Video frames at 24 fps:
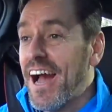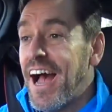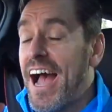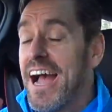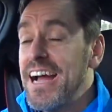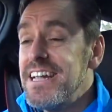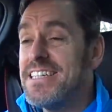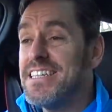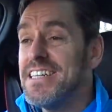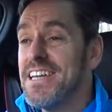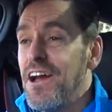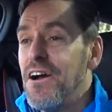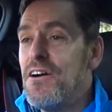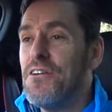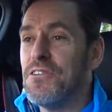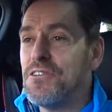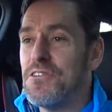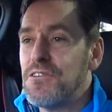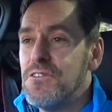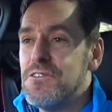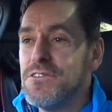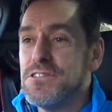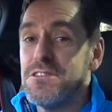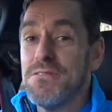I had to go
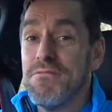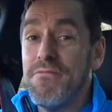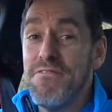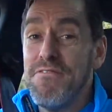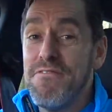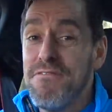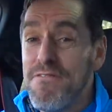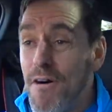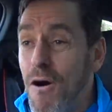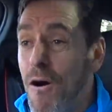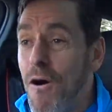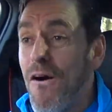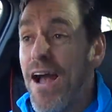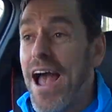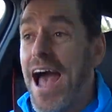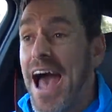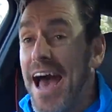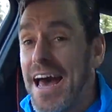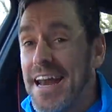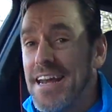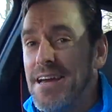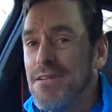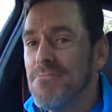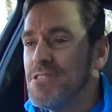through some fog
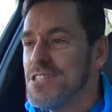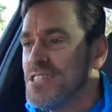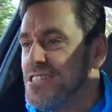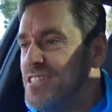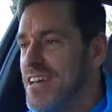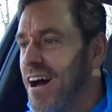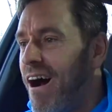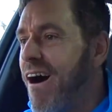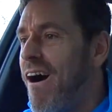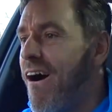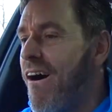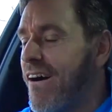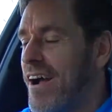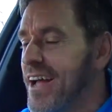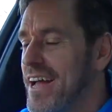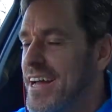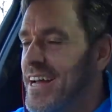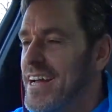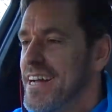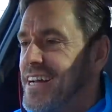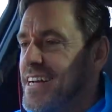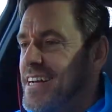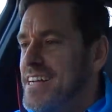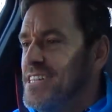and it was dark.
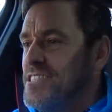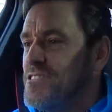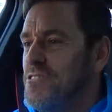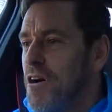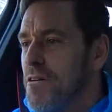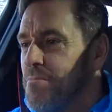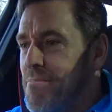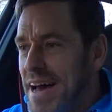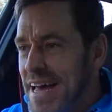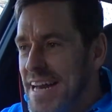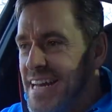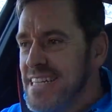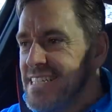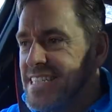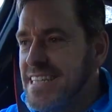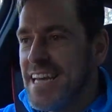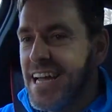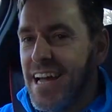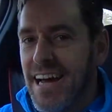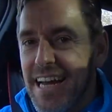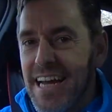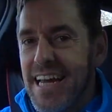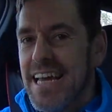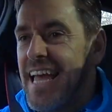So I managed to
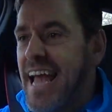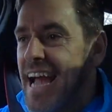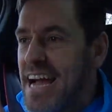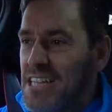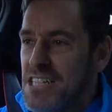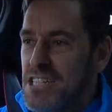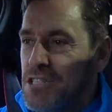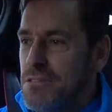kind of get